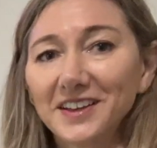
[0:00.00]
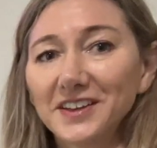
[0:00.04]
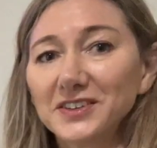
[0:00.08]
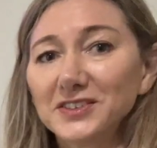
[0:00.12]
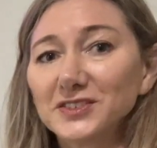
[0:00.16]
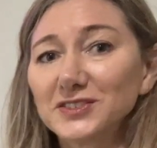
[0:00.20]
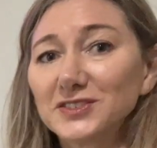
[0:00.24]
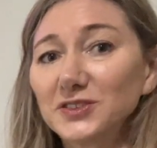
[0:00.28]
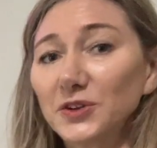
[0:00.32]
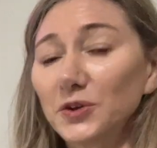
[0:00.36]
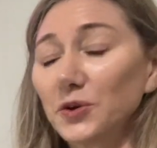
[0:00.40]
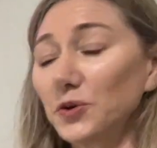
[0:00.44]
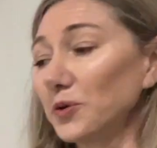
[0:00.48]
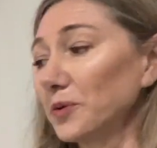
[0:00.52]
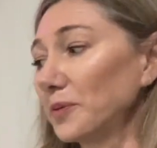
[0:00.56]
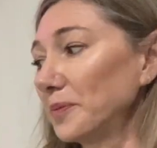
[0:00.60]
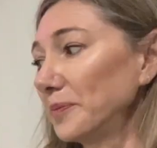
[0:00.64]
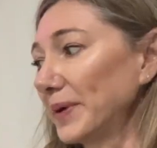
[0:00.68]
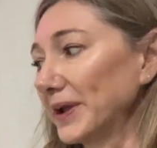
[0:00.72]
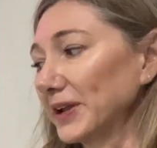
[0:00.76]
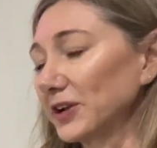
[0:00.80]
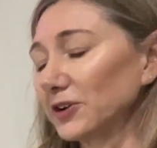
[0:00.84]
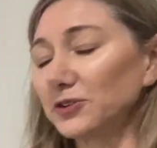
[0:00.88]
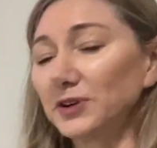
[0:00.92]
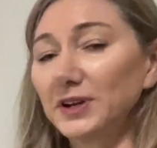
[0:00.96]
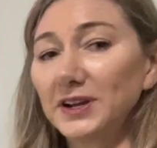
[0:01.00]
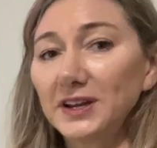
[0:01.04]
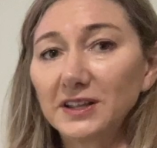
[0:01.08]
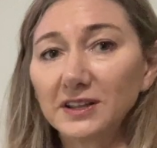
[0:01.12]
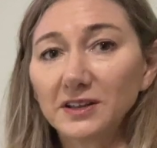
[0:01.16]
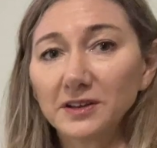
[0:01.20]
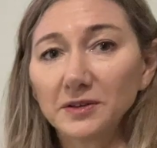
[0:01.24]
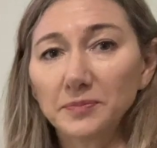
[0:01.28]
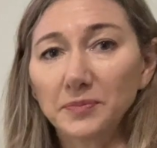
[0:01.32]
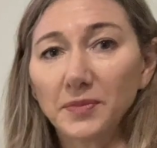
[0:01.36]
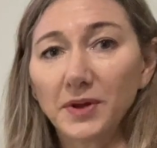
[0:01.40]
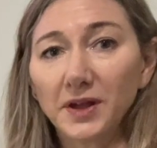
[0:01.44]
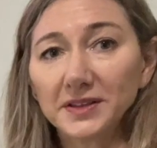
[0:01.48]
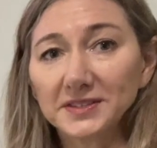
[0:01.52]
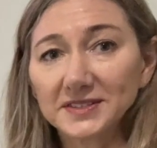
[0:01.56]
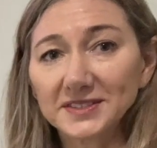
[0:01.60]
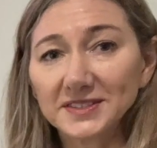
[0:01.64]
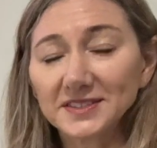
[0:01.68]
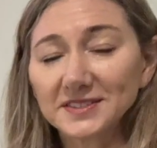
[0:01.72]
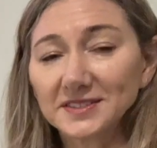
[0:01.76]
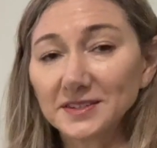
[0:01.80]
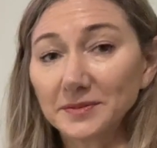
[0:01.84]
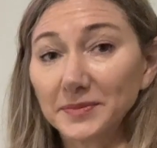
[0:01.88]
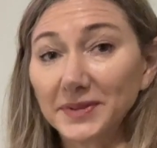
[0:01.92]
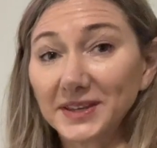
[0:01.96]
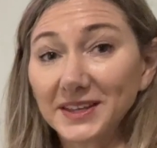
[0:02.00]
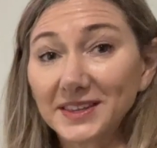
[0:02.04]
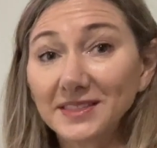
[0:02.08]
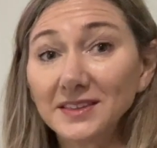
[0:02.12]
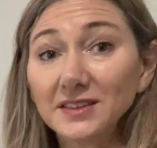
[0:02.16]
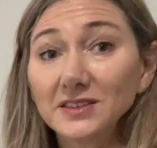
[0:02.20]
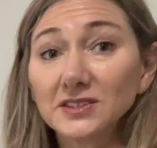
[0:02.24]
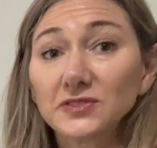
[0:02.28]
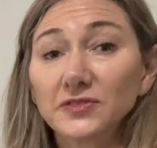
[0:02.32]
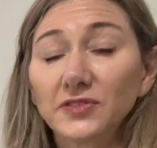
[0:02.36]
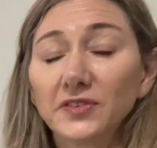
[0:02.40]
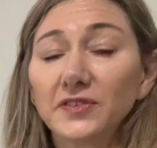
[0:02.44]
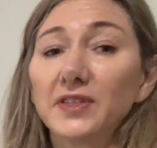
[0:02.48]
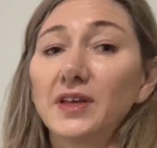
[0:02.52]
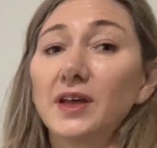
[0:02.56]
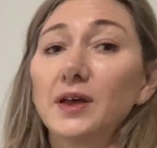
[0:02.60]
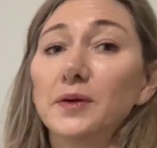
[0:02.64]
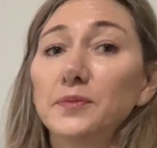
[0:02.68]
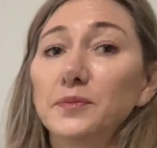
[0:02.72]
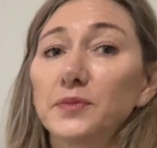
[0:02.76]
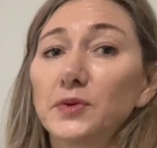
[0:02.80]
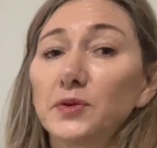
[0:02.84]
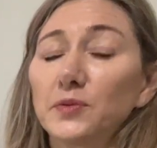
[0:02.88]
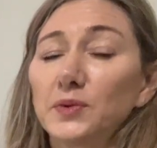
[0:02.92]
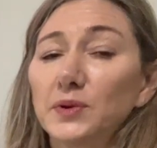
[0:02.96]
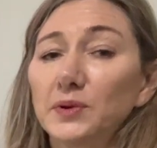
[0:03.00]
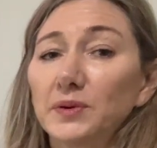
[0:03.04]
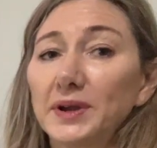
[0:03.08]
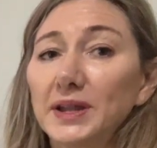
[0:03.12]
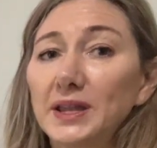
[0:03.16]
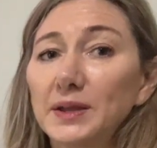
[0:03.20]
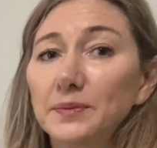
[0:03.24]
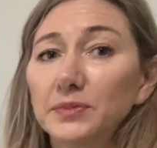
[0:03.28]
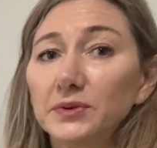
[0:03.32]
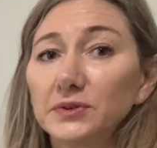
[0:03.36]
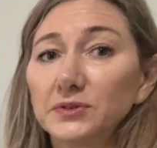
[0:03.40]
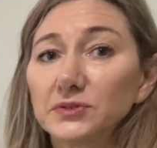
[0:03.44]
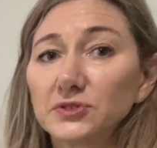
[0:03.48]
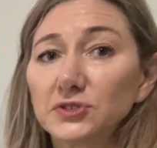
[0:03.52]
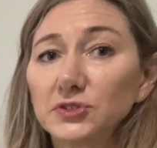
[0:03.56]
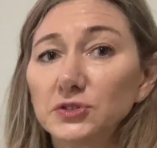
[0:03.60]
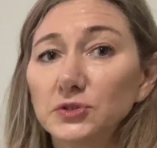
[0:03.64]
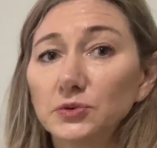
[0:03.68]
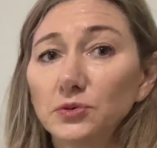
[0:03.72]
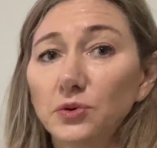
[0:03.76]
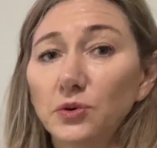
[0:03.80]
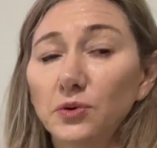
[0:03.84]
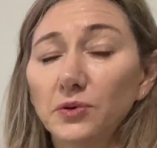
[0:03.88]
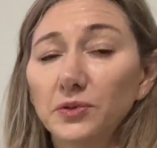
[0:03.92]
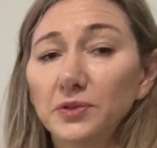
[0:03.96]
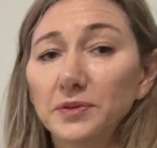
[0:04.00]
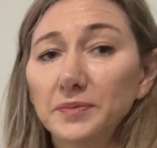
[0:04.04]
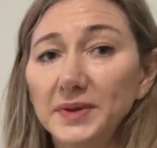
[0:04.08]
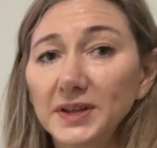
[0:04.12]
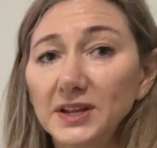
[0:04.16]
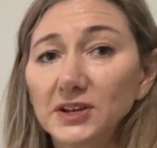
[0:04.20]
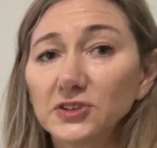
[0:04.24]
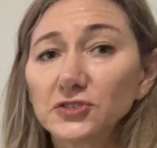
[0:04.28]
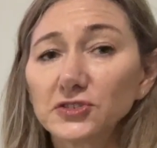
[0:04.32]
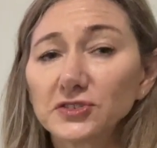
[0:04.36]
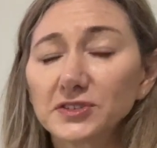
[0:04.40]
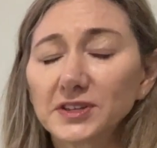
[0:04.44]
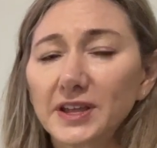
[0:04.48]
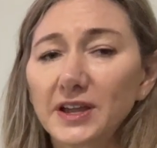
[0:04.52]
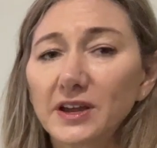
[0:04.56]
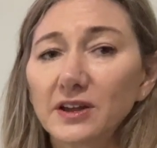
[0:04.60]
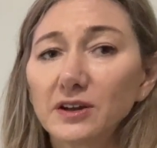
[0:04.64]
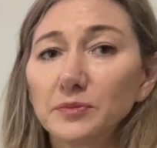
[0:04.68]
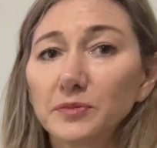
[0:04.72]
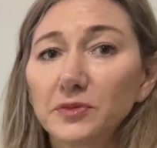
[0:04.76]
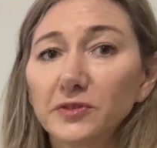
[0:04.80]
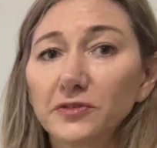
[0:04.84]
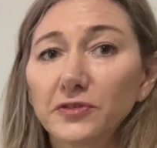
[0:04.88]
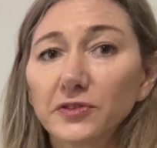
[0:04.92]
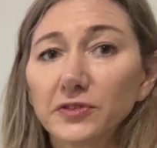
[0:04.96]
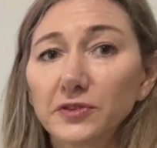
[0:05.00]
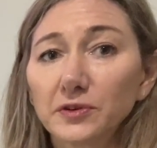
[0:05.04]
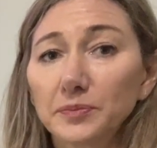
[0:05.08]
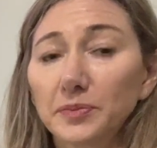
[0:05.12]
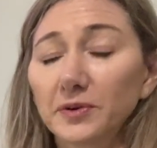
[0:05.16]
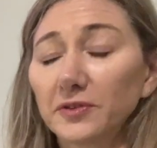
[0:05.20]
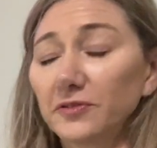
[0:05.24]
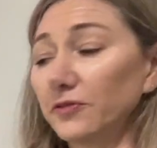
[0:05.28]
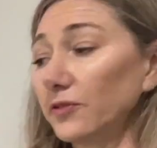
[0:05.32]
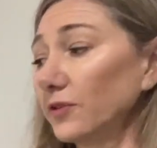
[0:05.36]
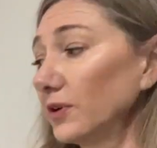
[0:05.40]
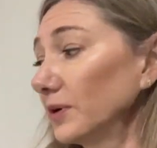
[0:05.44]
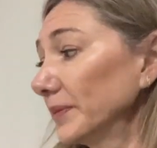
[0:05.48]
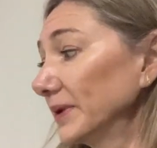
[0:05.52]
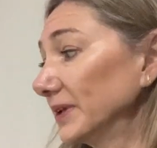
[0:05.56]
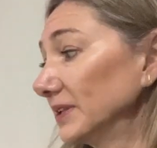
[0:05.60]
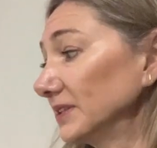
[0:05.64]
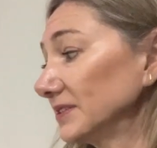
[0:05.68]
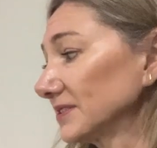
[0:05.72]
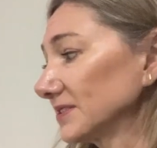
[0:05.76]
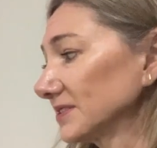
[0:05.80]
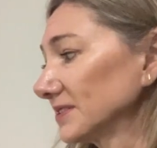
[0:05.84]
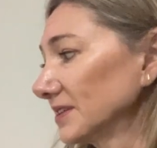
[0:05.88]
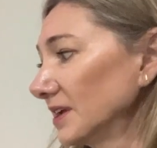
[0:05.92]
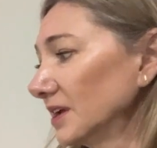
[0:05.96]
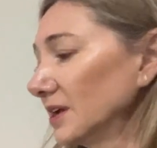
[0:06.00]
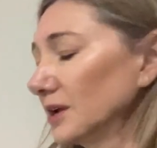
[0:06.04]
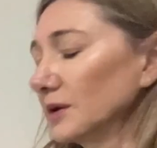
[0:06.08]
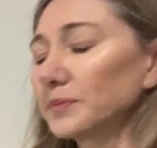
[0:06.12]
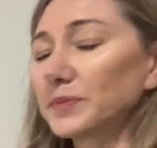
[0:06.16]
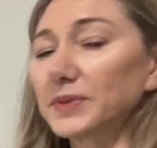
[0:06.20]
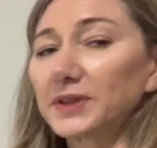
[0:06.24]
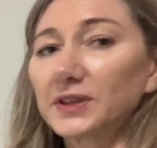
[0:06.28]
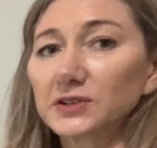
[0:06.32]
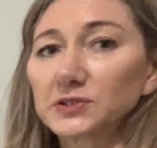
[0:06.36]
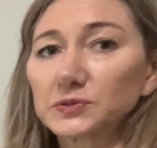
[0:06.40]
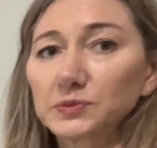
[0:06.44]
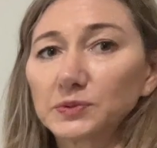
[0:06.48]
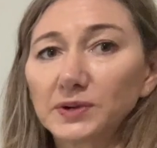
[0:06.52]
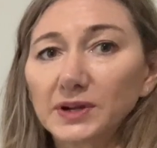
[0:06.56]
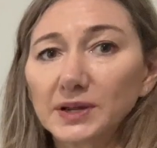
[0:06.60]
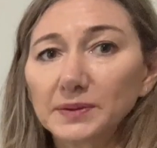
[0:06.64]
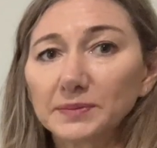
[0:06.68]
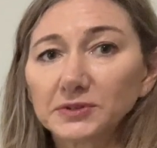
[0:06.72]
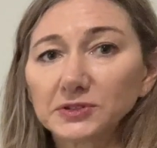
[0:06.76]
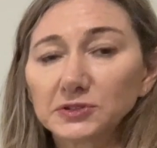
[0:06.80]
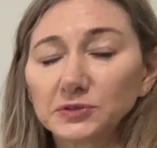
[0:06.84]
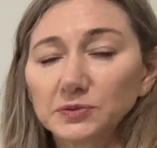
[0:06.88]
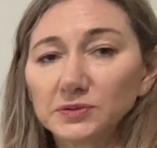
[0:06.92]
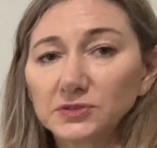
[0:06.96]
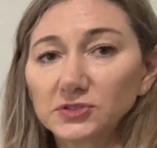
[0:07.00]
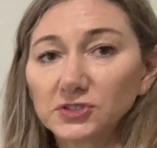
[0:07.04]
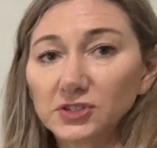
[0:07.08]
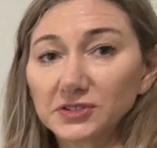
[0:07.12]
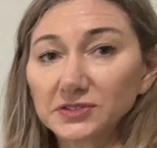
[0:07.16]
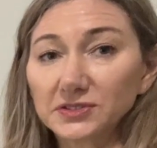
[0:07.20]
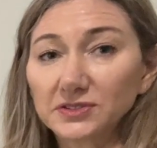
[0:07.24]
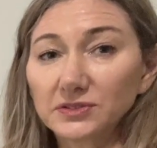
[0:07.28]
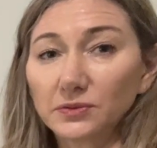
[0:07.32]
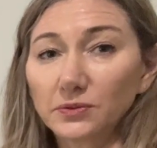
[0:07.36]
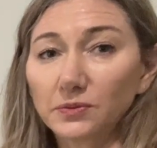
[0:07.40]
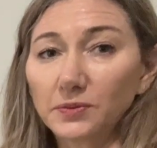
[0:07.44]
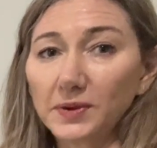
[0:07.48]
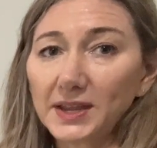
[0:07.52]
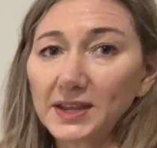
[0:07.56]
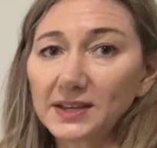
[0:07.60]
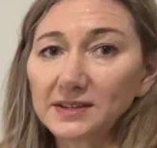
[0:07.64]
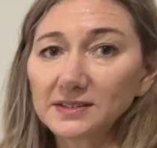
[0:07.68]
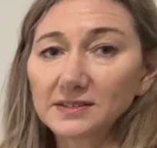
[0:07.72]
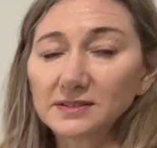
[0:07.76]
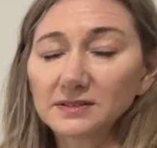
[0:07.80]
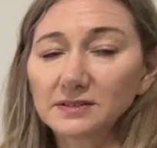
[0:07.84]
So by creating a system like this for them, we were able to hold the managers accountable for their performance because we were able to adjust the weight